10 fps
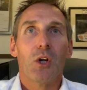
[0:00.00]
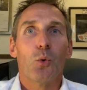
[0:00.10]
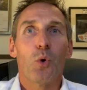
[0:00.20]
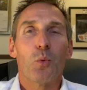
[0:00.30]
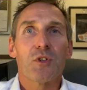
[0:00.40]

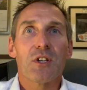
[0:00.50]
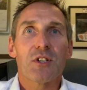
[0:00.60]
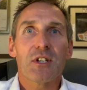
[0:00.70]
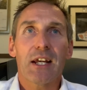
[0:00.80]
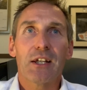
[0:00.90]
what was the
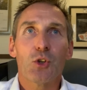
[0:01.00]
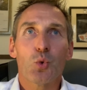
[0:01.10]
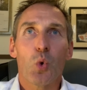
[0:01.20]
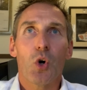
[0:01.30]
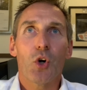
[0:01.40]
second
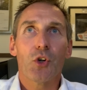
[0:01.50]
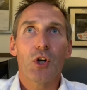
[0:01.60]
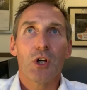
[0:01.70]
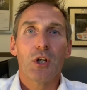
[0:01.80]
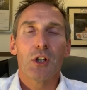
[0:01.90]

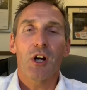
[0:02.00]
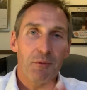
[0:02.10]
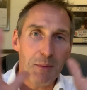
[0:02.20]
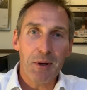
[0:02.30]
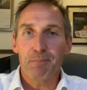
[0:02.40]
one? Can't
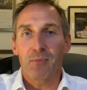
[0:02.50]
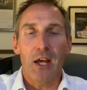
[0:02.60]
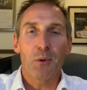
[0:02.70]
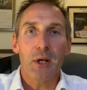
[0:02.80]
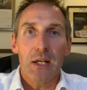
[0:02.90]
remember.
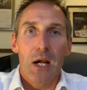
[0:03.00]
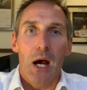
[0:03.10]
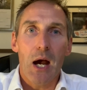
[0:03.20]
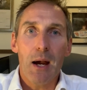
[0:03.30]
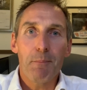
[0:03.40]
Anyway,
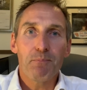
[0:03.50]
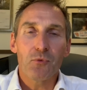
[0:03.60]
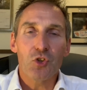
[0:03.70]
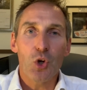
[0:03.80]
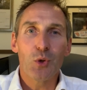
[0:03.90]

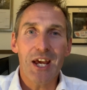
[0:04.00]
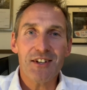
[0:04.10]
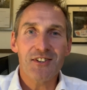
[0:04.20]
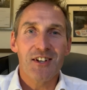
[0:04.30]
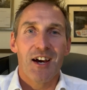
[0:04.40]
so
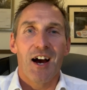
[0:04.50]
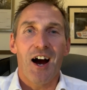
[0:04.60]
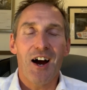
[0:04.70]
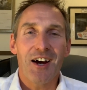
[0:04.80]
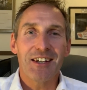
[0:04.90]
yes,
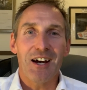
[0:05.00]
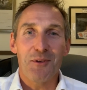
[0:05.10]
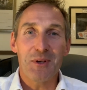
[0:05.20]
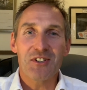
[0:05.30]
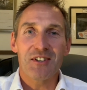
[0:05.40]
I
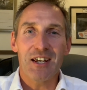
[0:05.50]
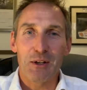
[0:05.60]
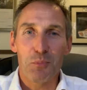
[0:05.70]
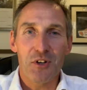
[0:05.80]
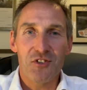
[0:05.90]
missed a second
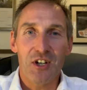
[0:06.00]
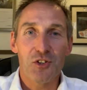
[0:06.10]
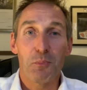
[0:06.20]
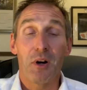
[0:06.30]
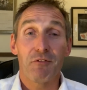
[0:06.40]
presentation,
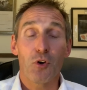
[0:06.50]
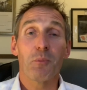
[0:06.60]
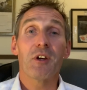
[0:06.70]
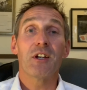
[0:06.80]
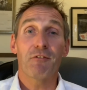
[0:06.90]
but from
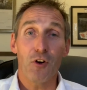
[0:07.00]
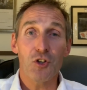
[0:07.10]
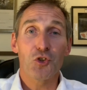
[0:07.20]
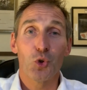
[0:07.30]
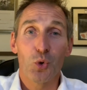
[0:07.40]
the
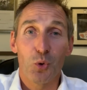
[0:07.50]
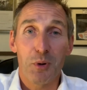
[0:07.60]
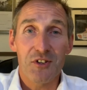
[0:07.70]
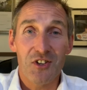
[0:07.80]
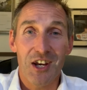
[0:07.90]
first Google
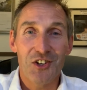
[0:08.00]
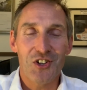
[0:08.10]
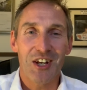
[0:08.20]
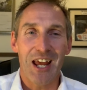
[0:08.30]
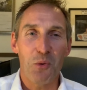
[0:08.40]

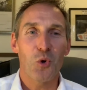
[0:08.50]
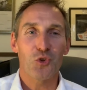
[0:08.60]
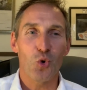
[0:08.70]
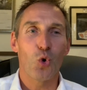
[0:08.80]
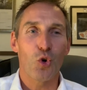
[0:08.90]
presentation, it was
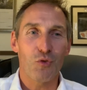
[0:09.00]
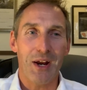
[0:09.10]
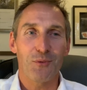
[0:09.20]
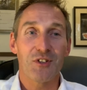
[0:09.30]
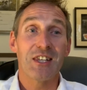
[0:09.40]
all
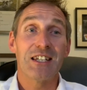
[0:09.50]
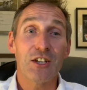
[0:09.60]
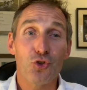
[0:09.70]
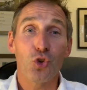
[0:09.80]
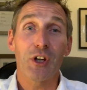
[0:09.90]
around the
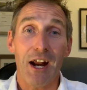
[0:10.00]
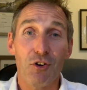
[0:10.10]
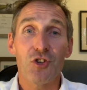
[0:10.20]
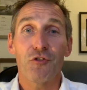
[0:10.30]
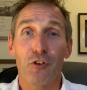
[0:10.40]
Digital
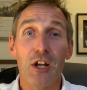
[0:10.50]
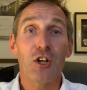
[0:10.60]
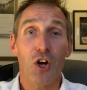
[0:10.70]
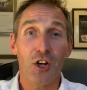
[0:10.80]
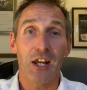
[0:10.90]
Garage free
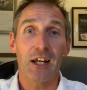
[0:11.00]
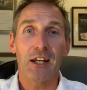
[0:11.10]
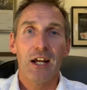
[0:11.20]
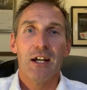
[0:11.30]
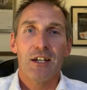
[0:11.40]
learning
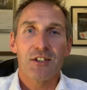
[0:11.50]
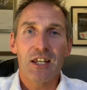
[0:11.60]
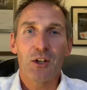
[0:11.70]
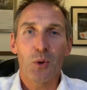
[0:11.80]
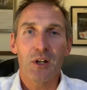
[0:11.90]

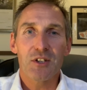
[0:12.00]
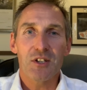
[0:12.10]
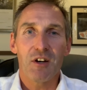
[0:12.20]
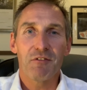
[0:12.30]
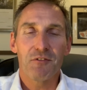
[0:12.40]
sequence
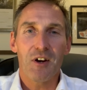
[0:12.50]
of